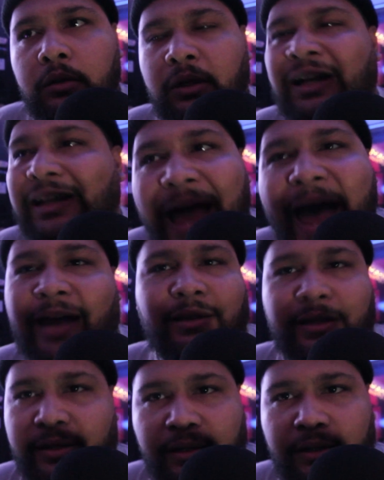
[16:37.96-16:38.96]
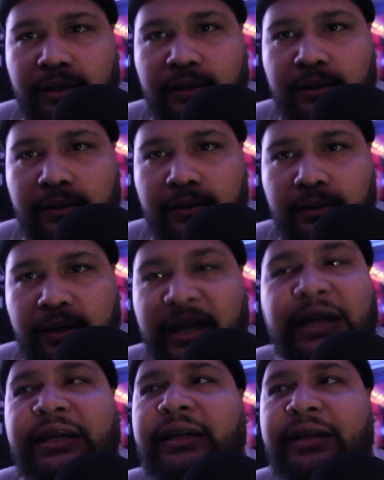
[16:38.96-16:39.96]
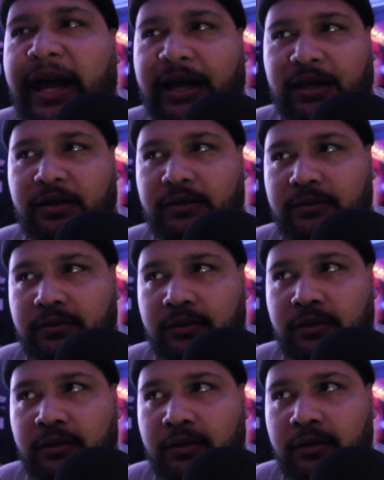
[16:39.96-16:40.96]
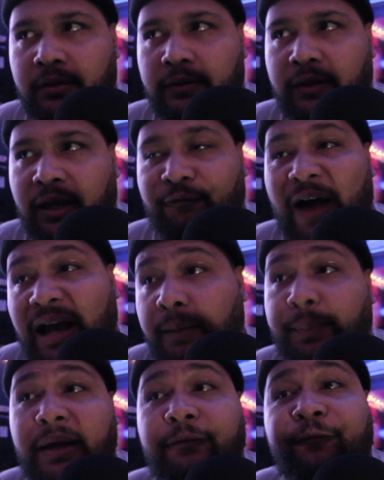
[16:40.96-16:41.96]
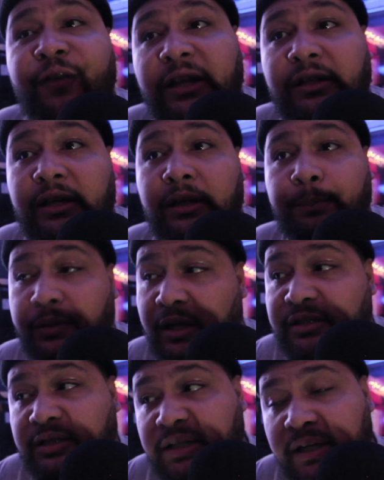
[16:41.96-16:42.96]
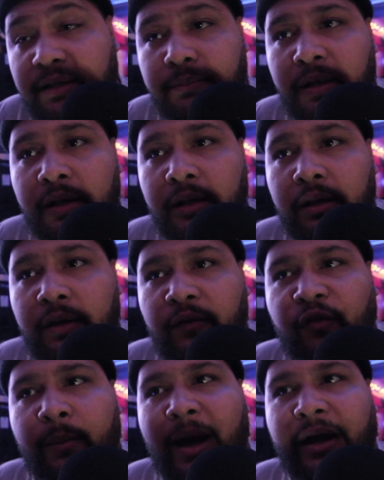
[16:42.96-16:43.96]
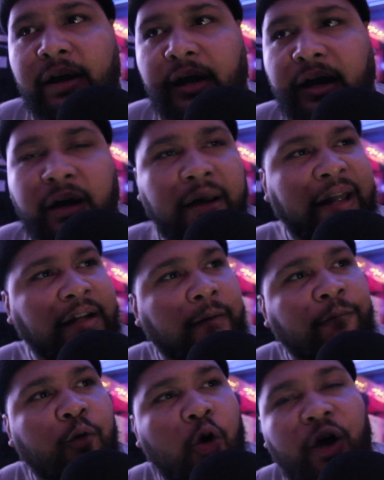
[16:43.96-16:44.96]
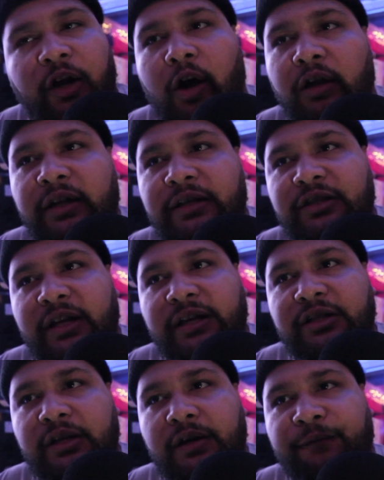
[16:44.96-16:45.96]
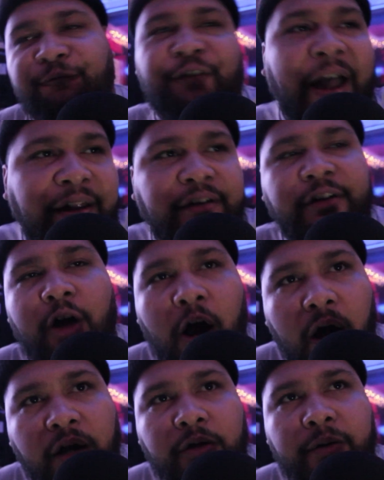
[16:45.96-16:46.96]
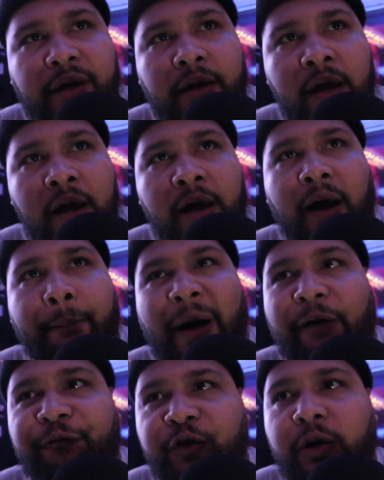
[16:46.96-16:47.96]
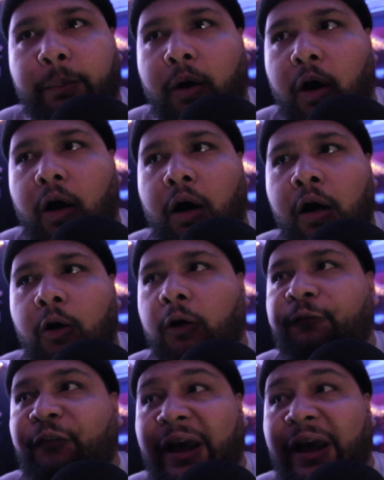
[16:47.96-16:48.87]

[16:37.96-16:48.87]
gladly any day. If I could pay $50 plus tip for my haircut and avoid all these niggas in here fighting and arguing about football or